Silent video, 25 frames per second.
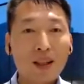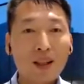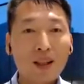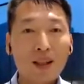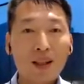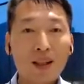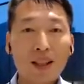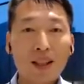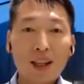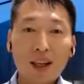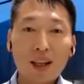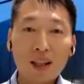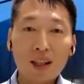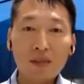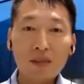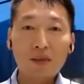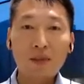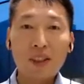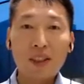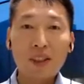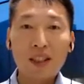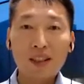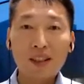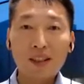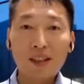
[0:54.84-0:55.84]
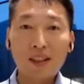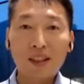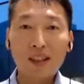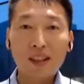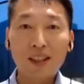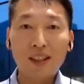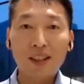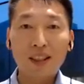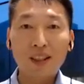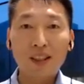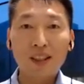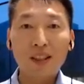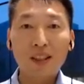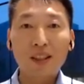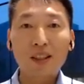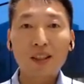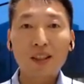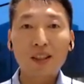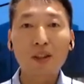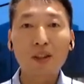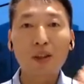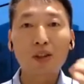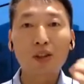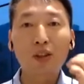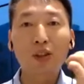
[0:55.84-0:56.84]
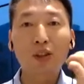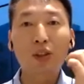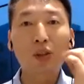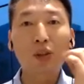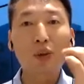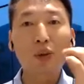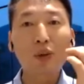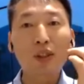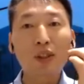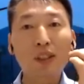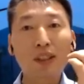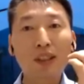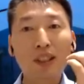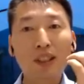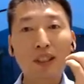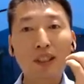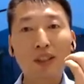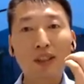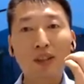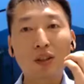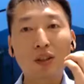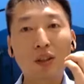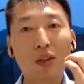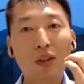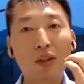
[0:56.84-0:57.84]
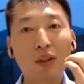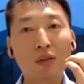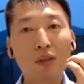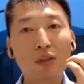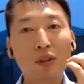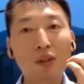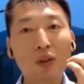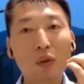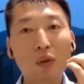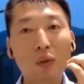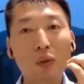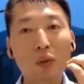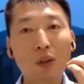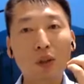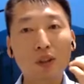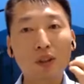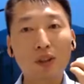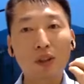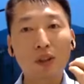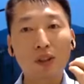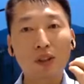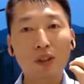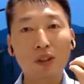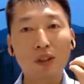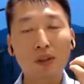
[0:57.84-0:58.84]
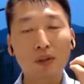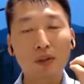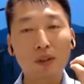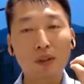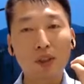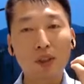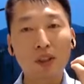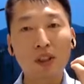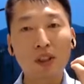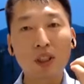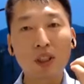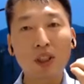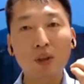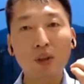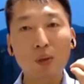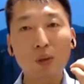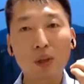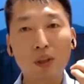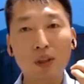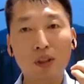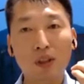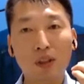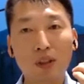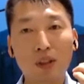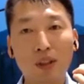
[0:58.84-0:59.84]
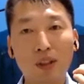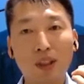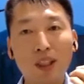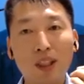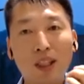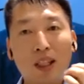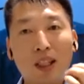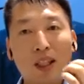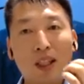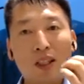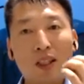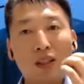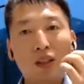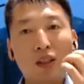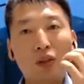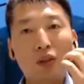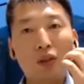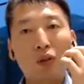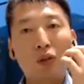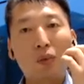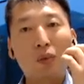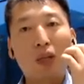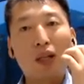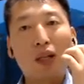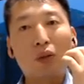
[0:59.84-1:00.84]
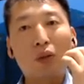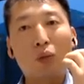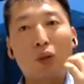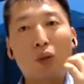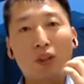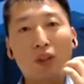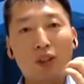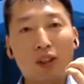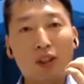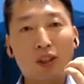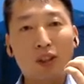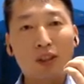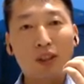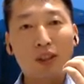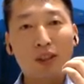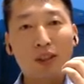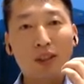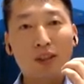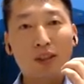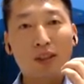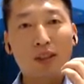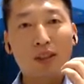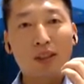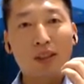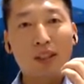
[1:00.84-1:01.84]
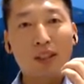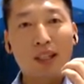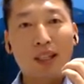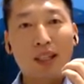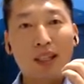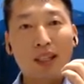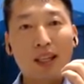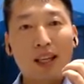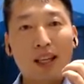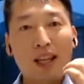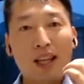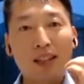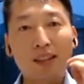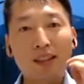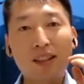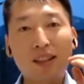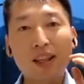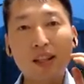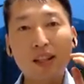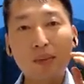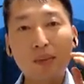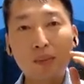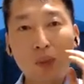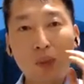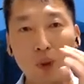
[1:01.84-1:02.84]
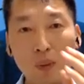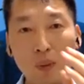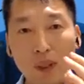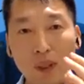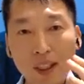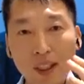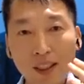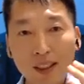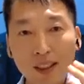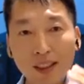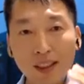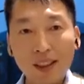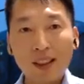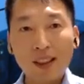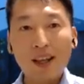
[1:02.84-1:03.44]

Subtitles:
Then I felt the saltness of the water, of the sea water to my water. At that moment,